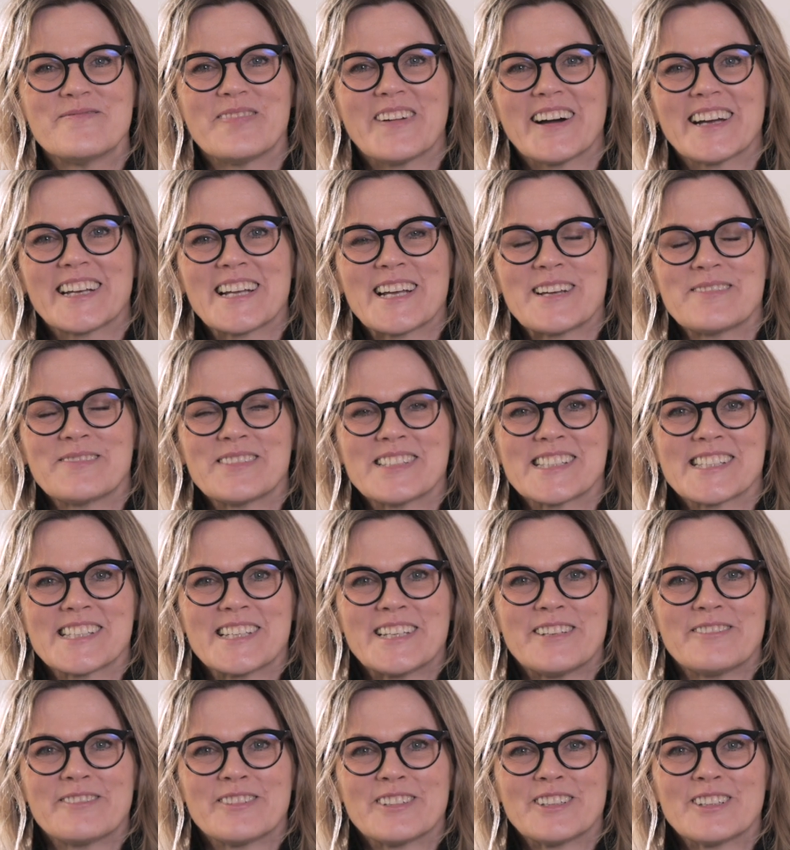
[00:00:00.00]
My name is
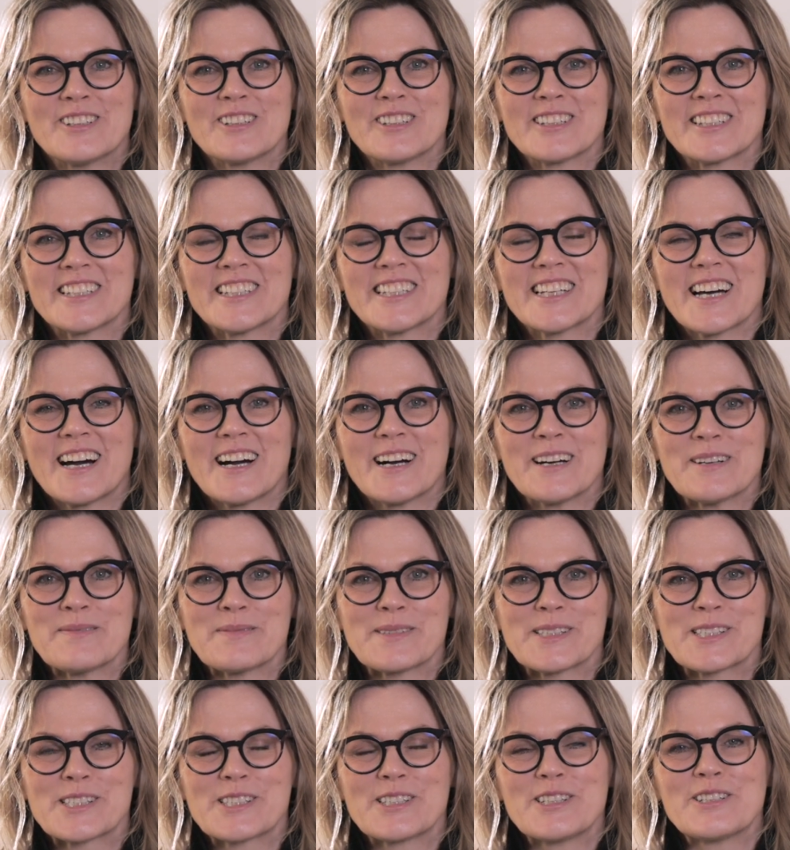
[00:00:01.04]
Aoife Nolan. I'm
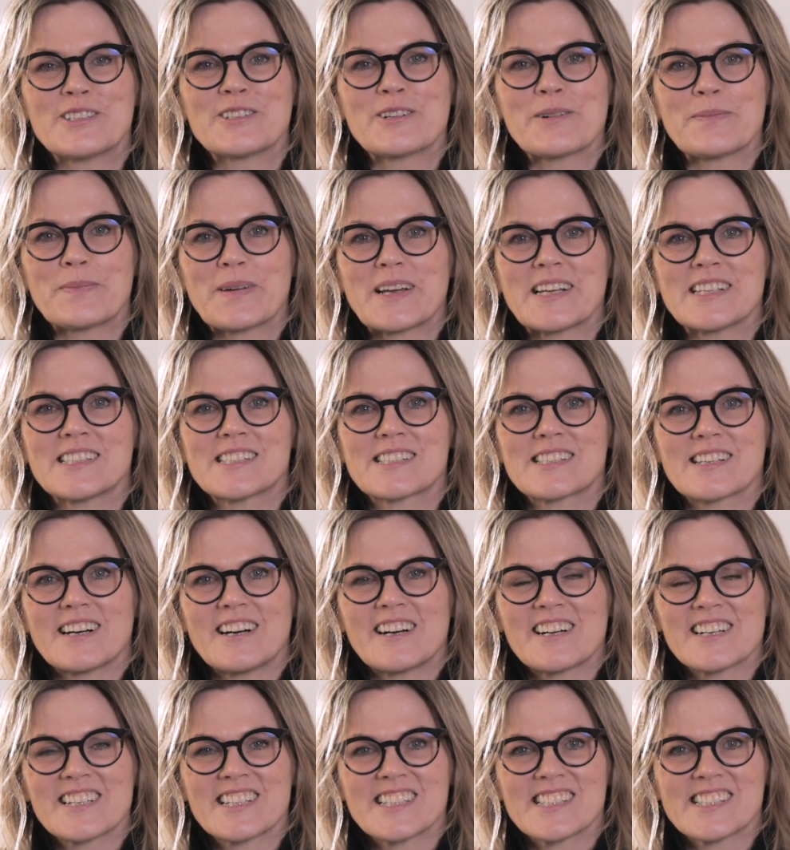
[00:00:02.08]
a studio-based
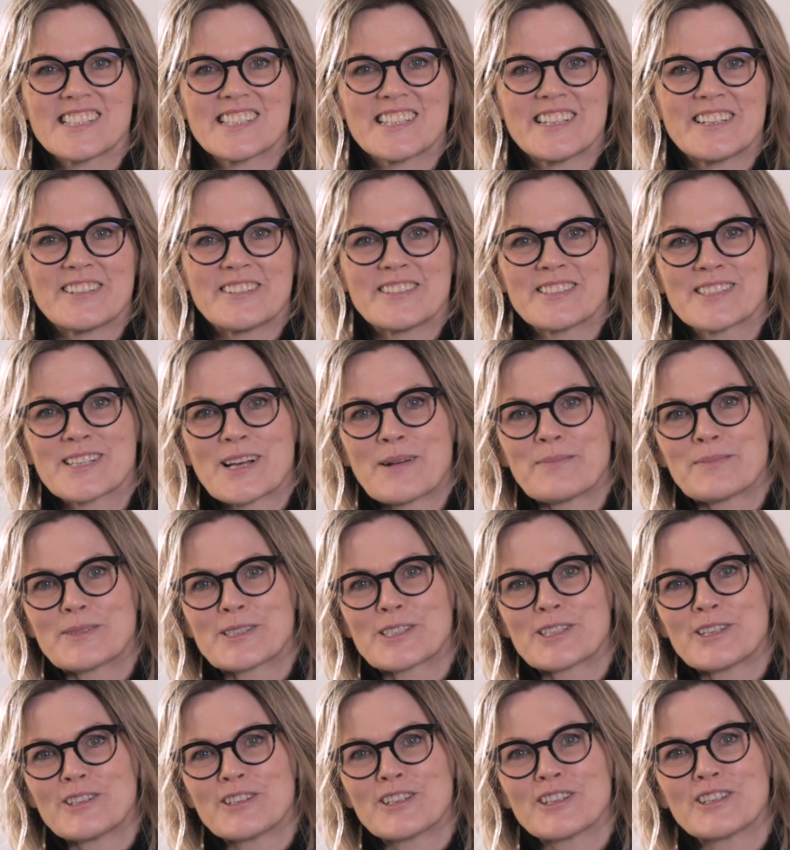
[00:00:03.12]
artist here in Sample
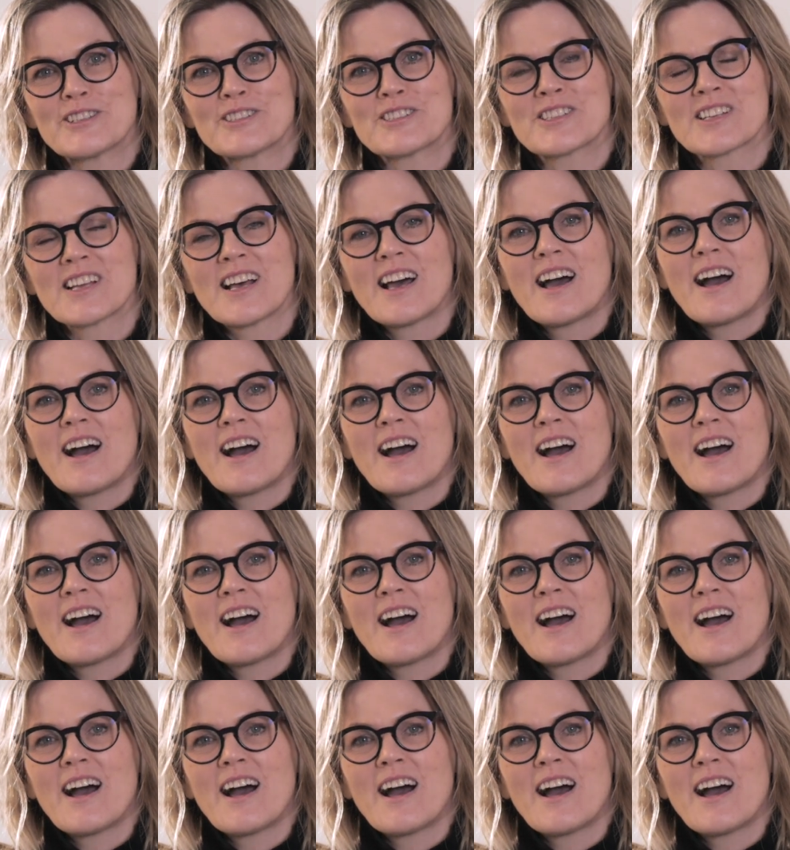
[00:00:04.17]
Studios.